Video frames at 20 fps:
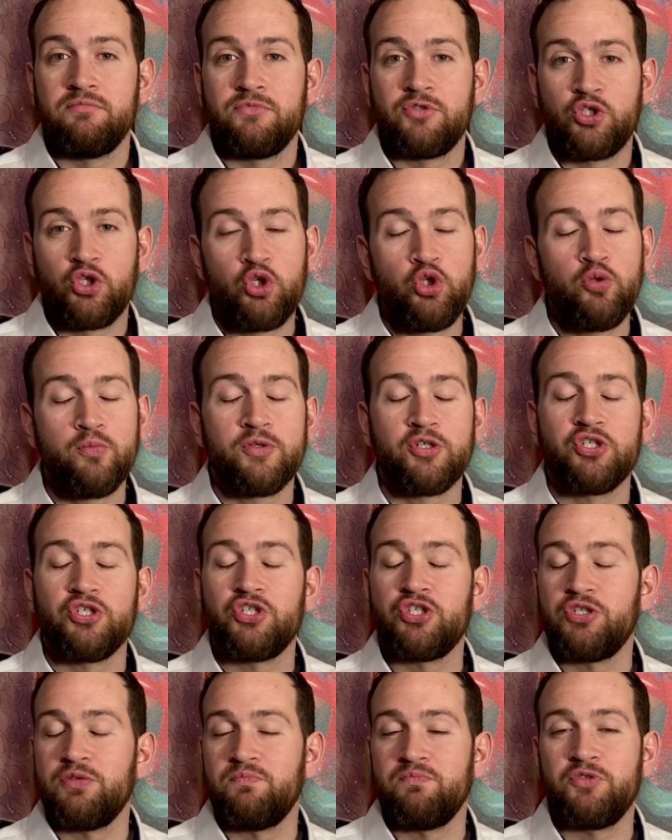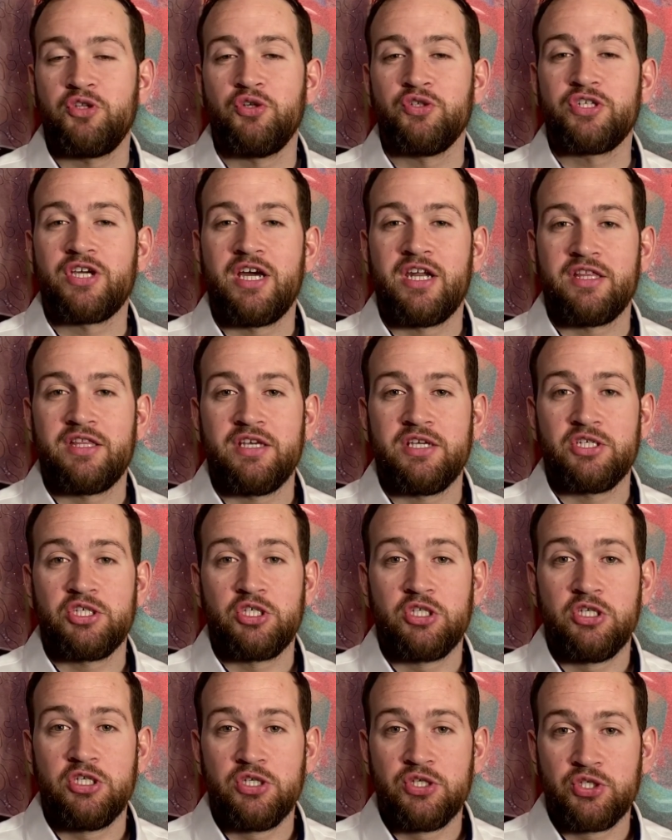tumors, those kind of
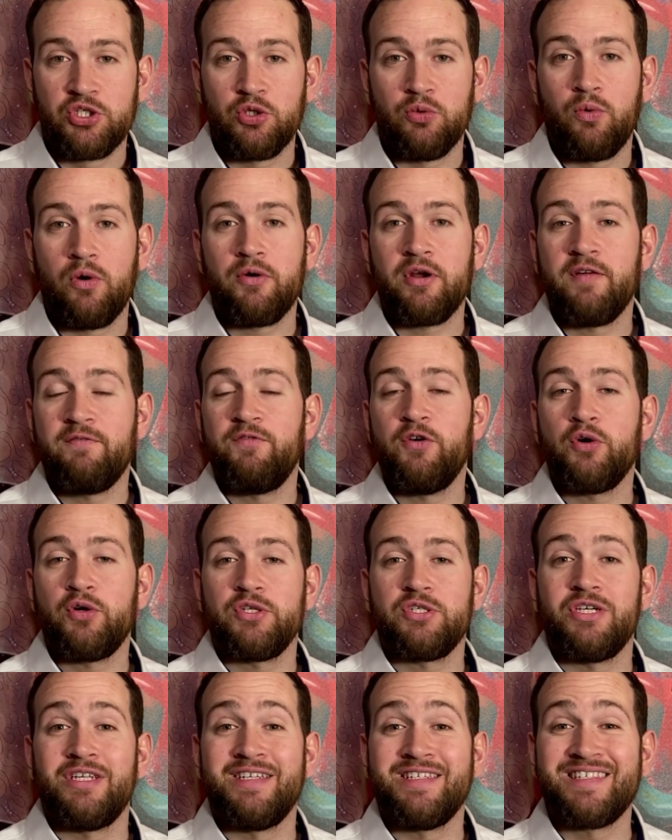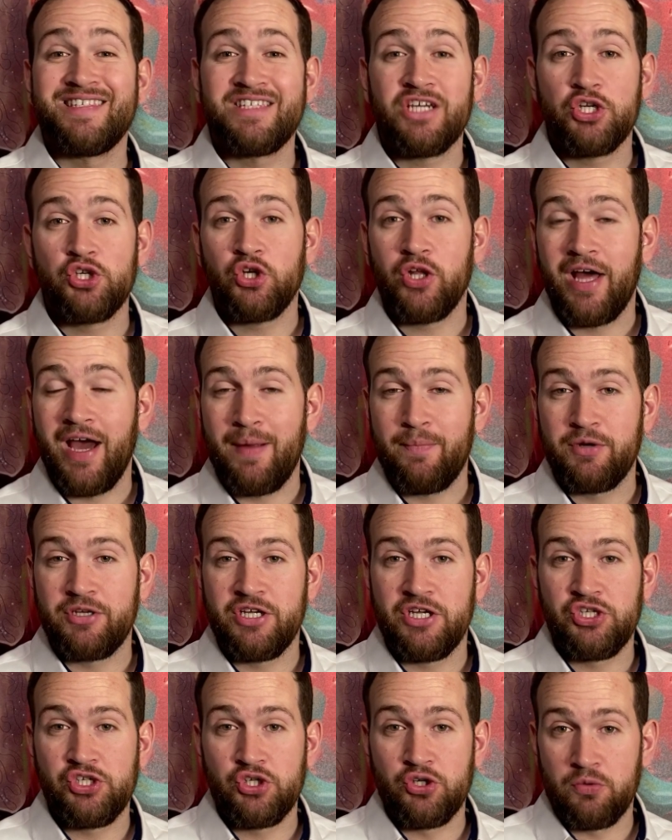things. So we're going to focus on essential
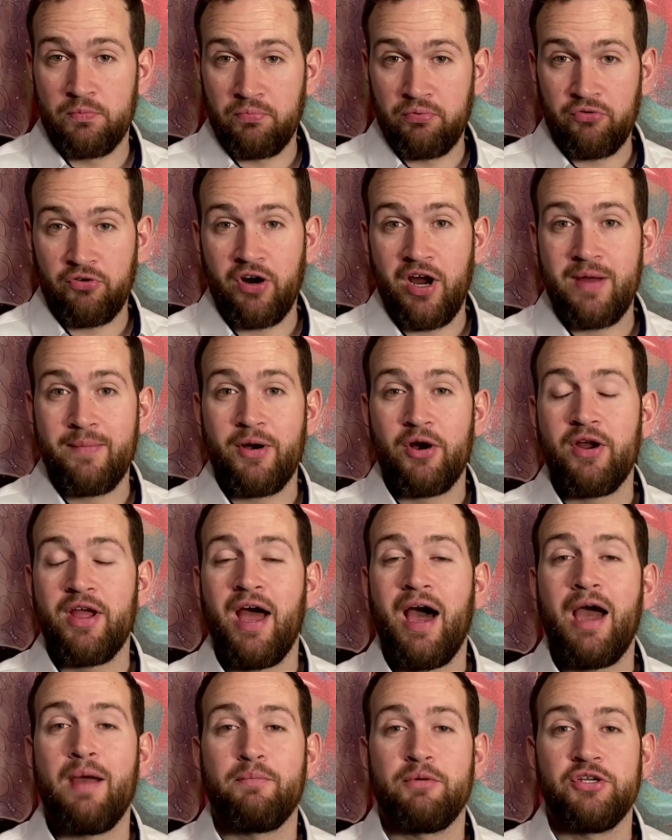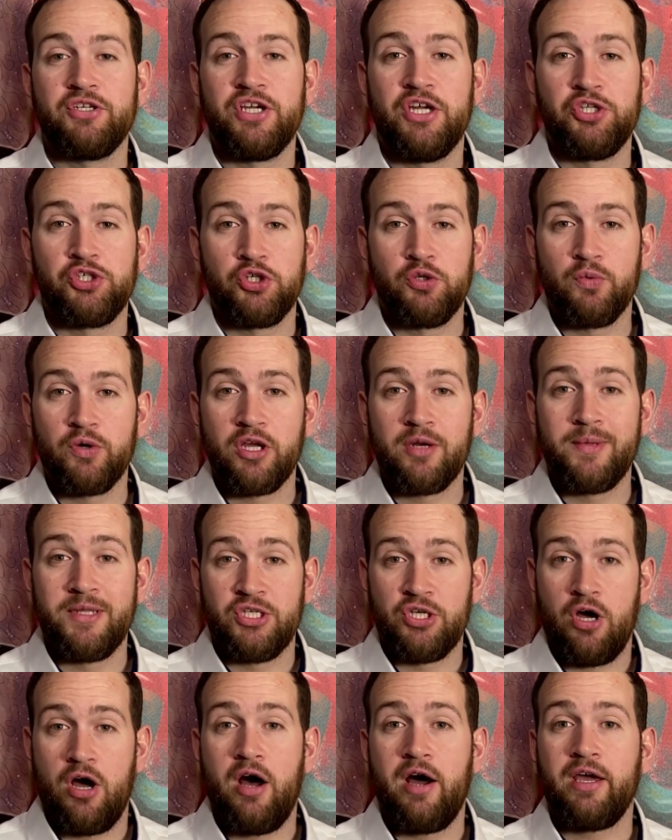hypertension or primary hypertension. We're going to be
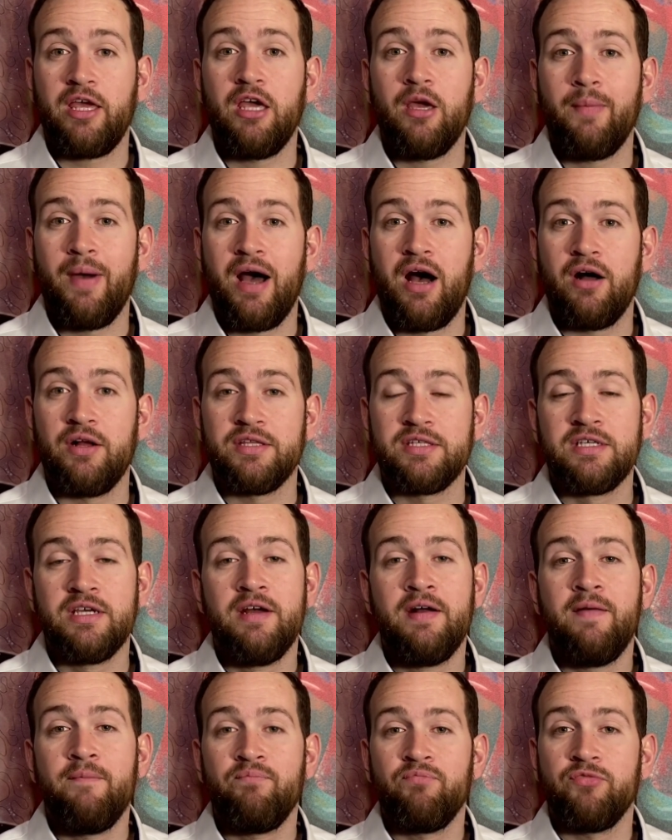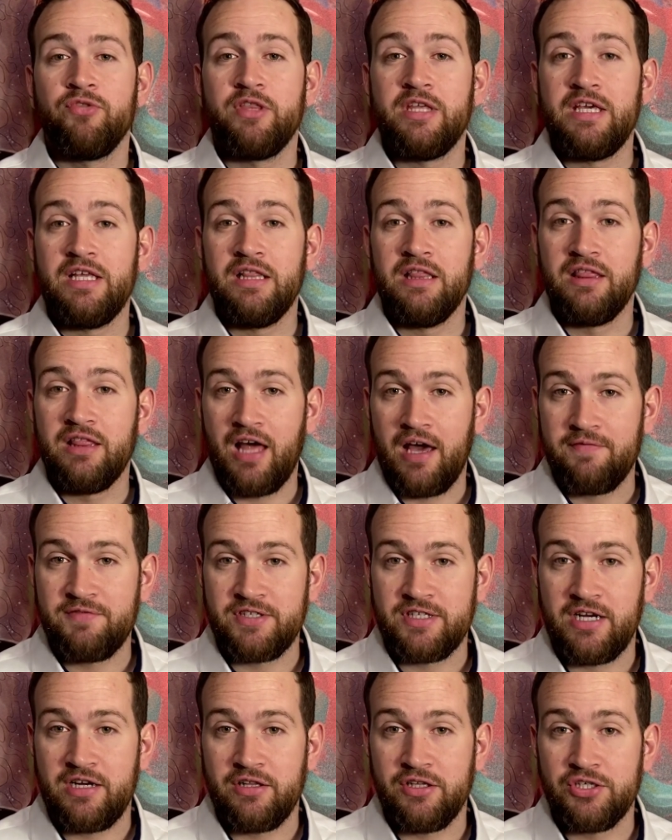talking about the
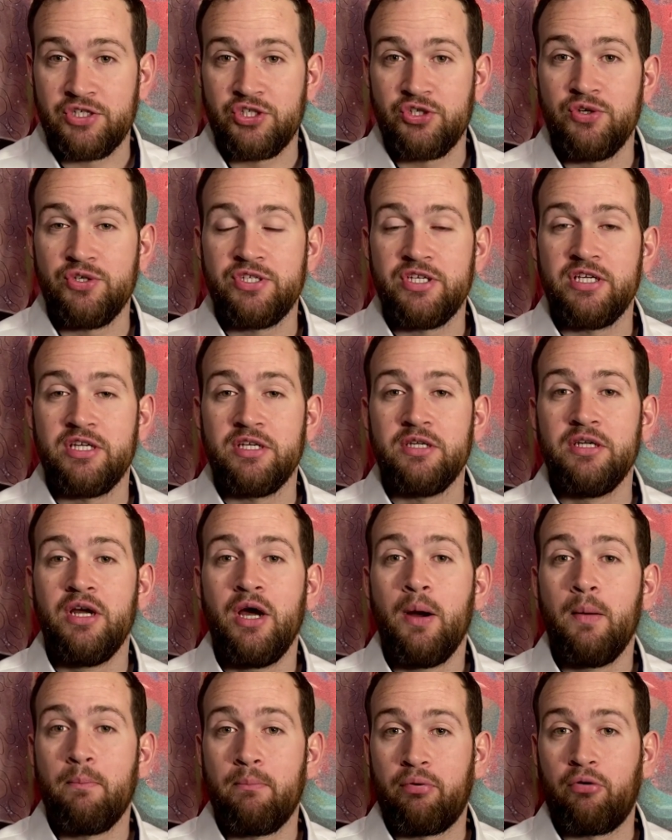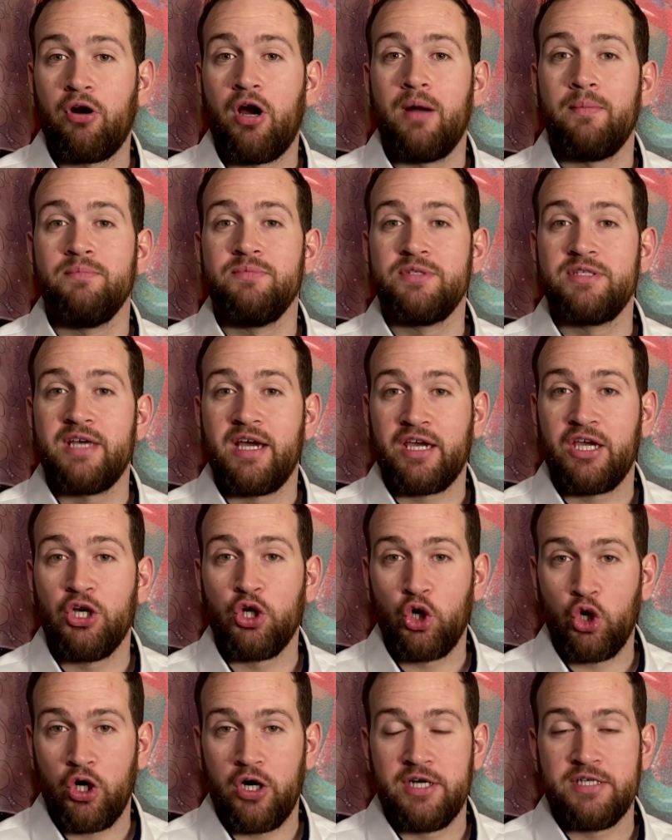lifestyle-associated problems that can
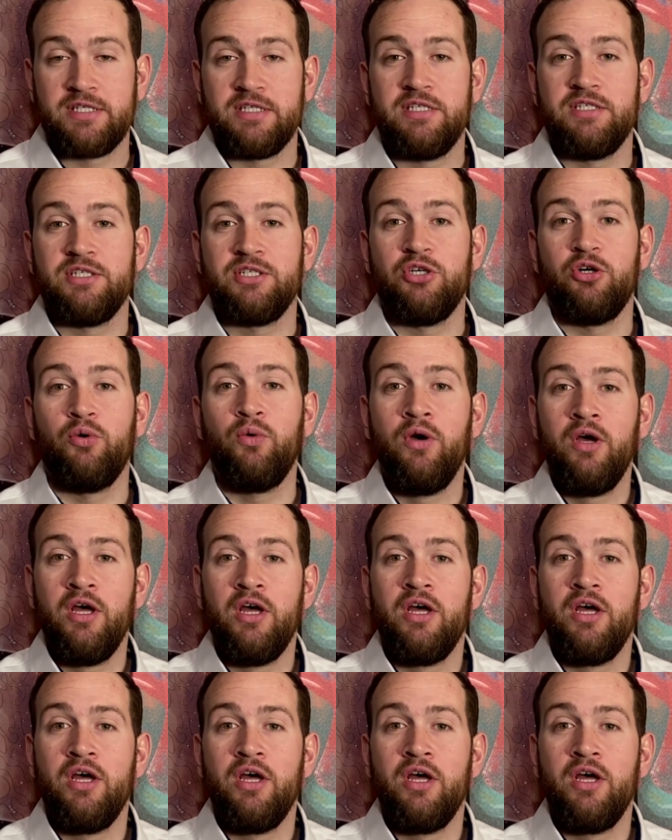cause it. So